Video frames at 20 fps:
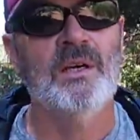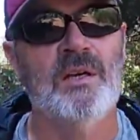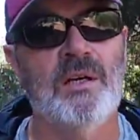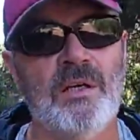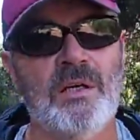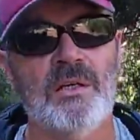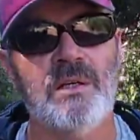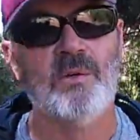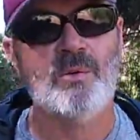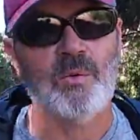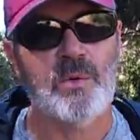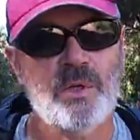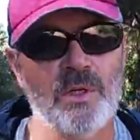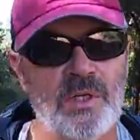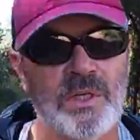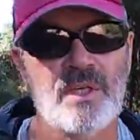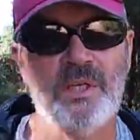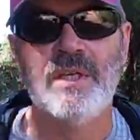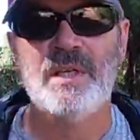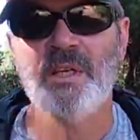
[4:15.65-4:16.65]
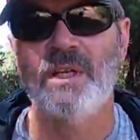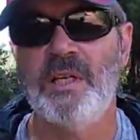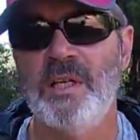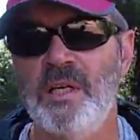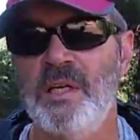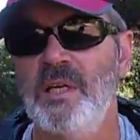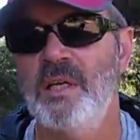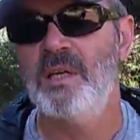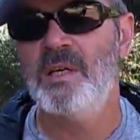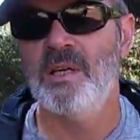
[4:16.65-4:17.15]
hard at work
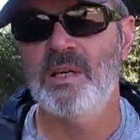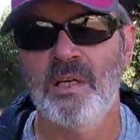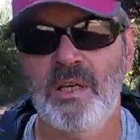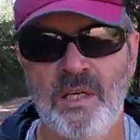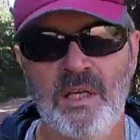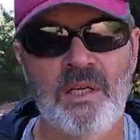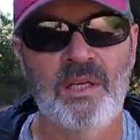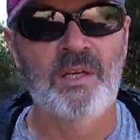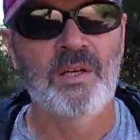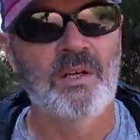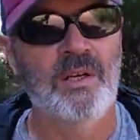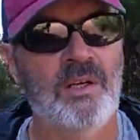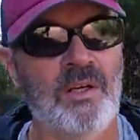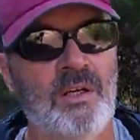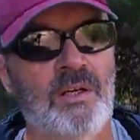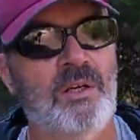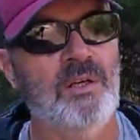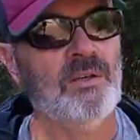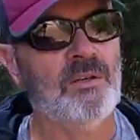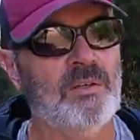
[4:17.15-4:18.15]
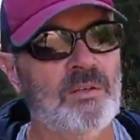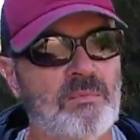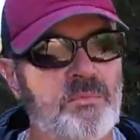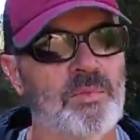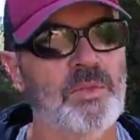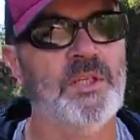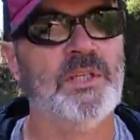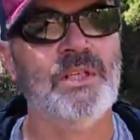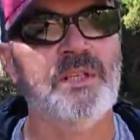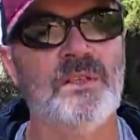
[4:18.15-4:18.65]
on
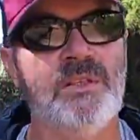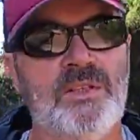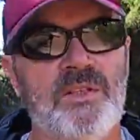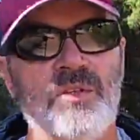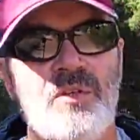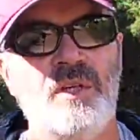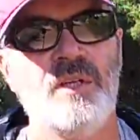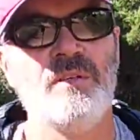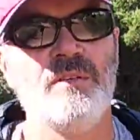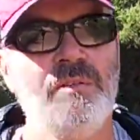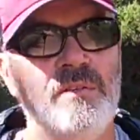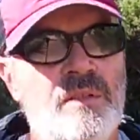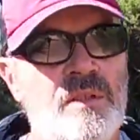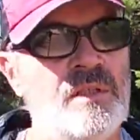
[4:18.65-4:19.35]
completing the trail.